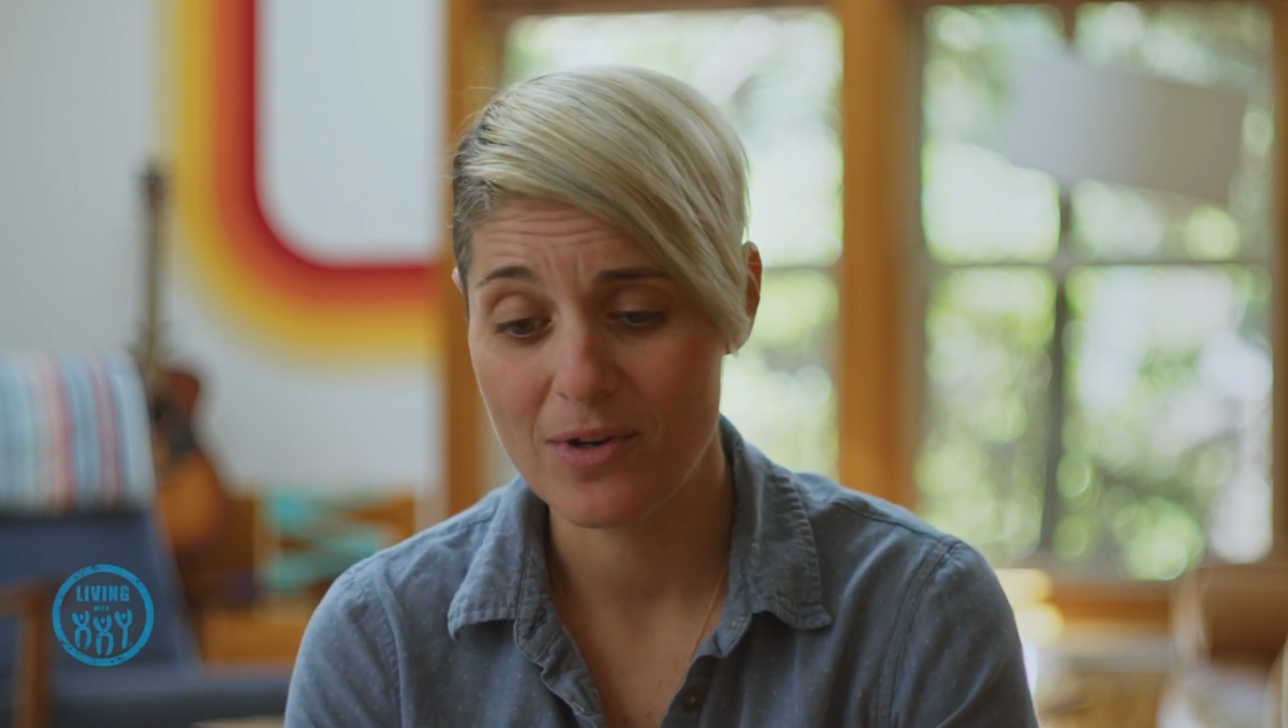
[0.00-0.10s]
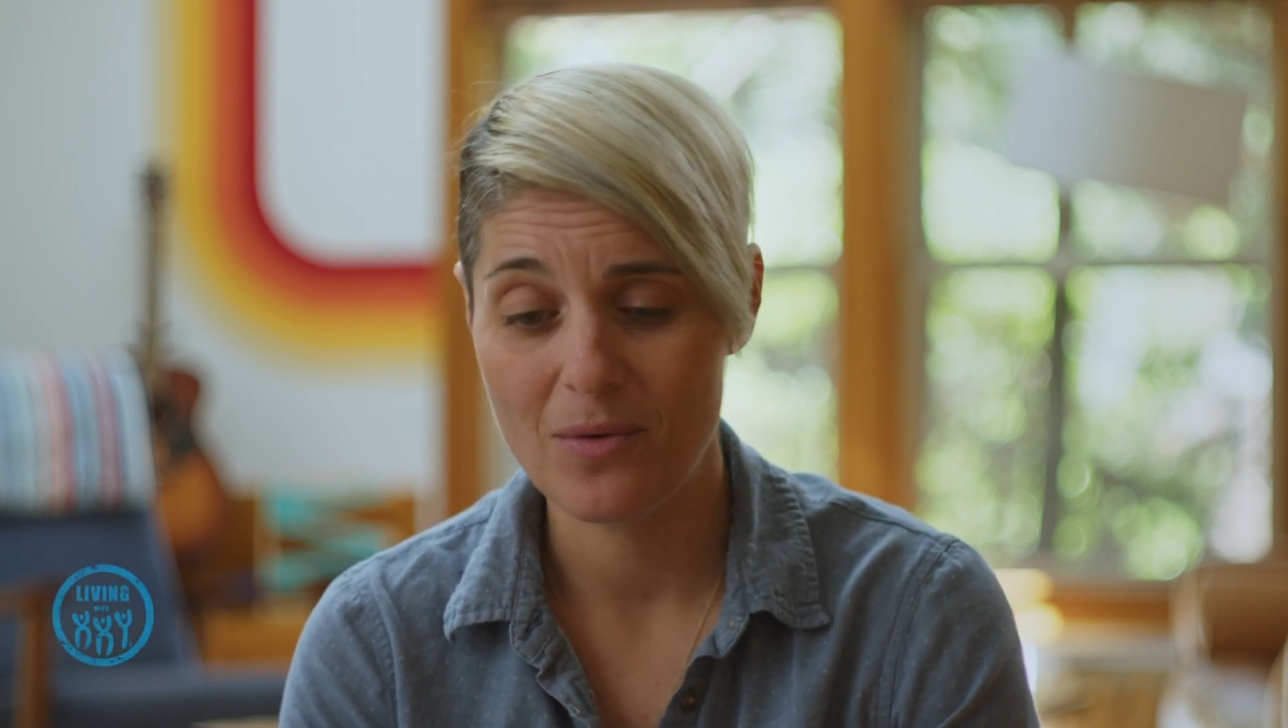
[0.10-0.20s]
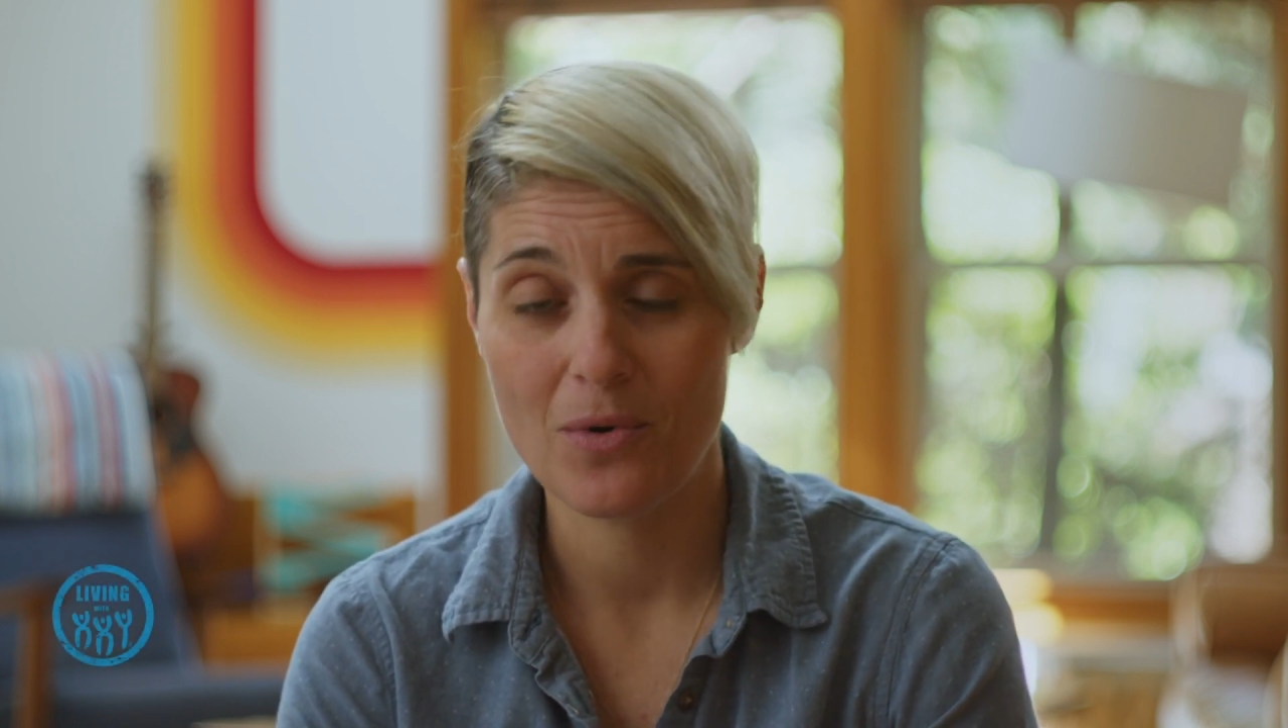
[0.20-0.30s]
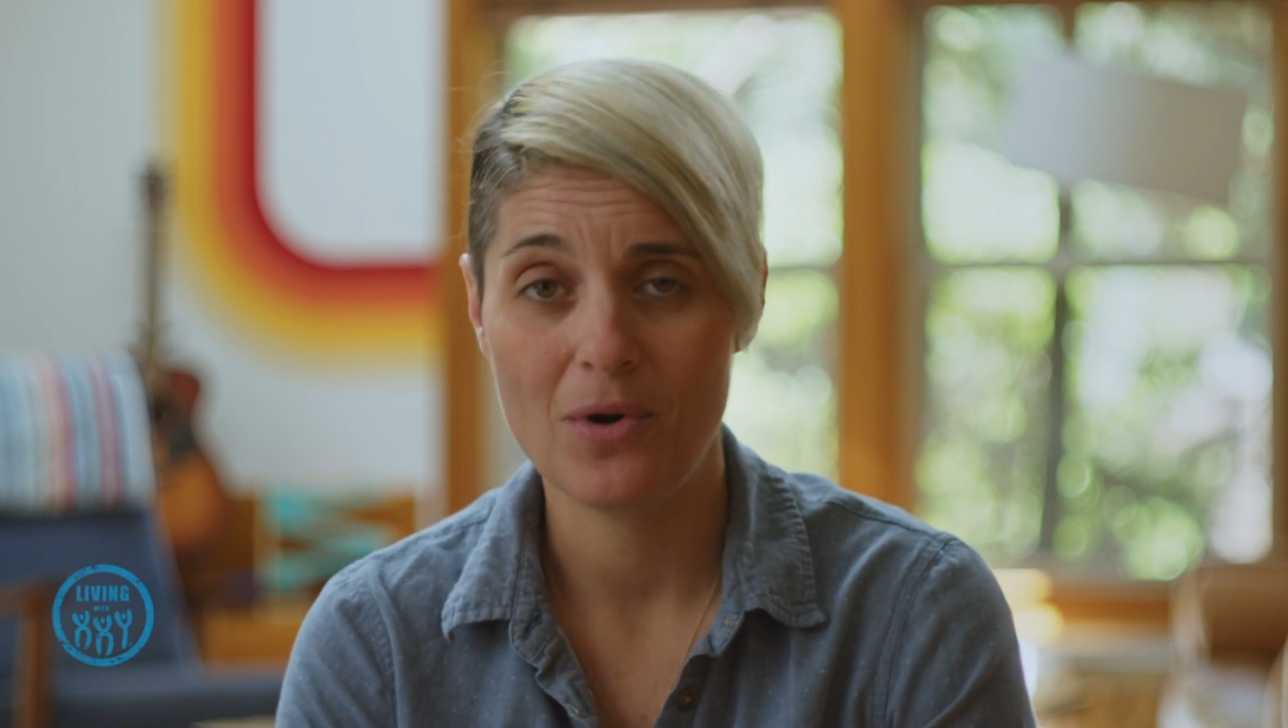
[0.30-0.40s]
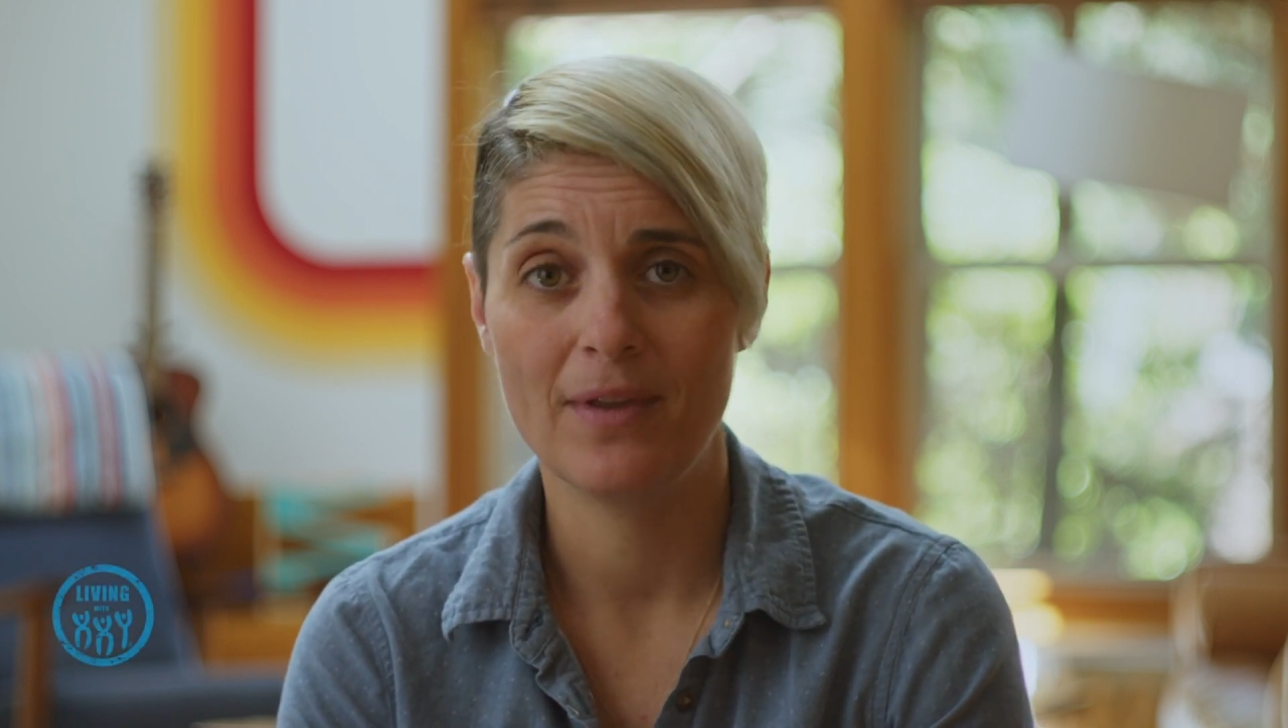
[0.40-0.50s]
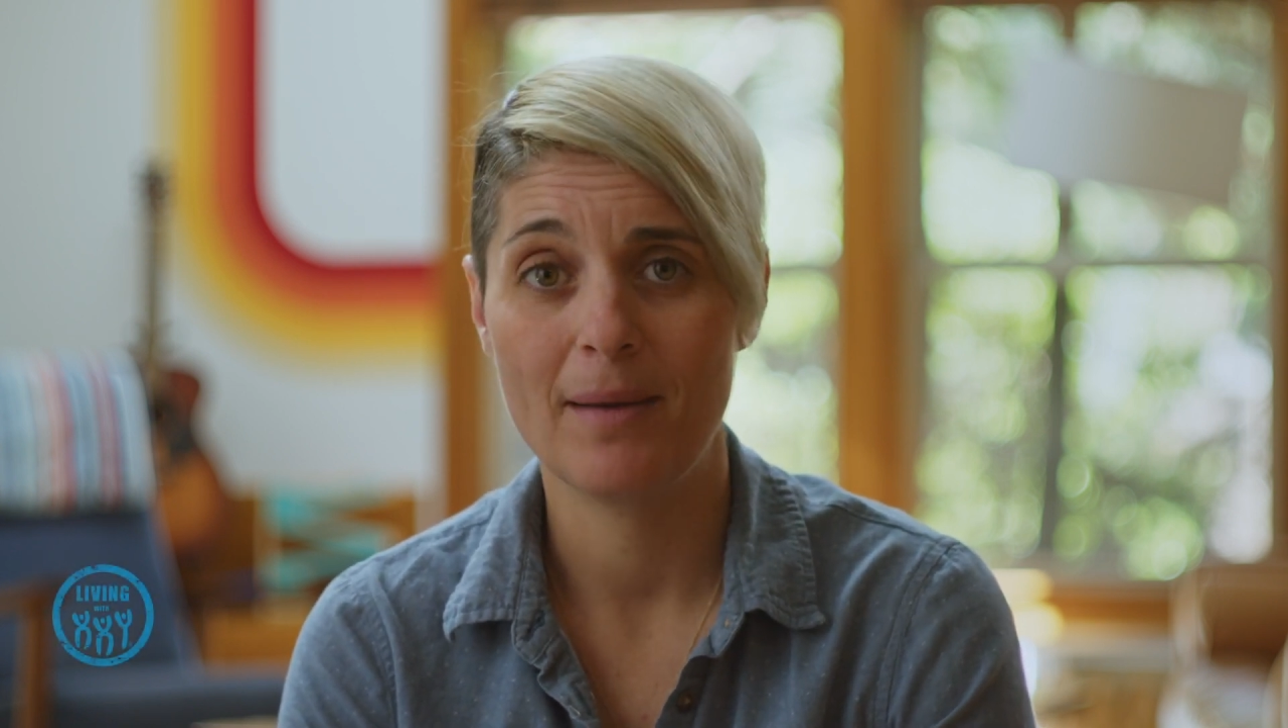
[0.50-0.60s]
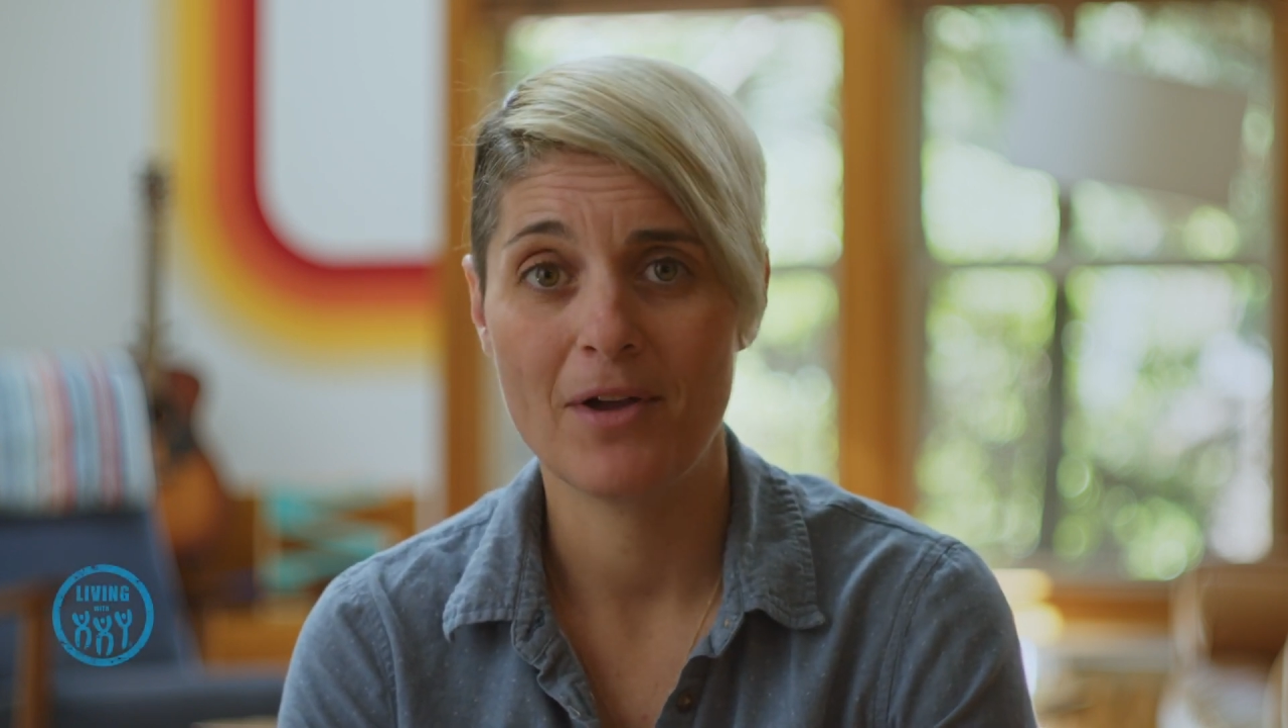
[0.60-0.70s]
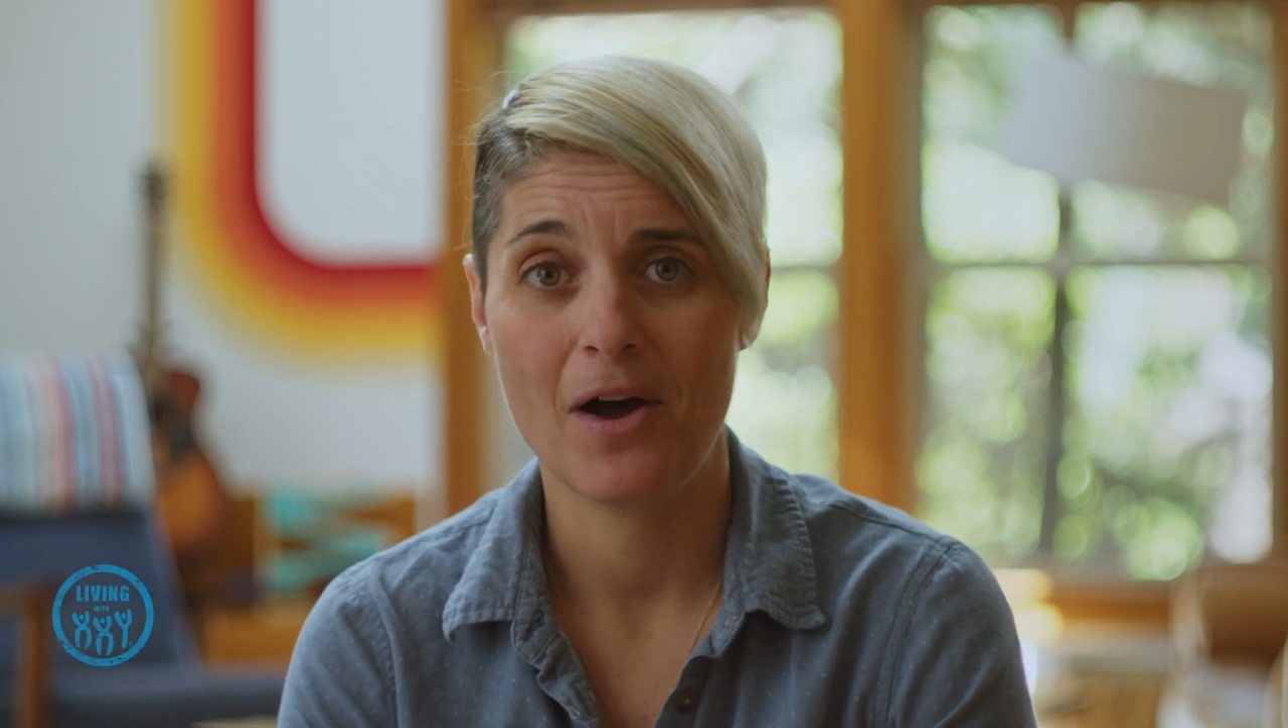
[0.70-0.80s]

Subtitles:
in the world named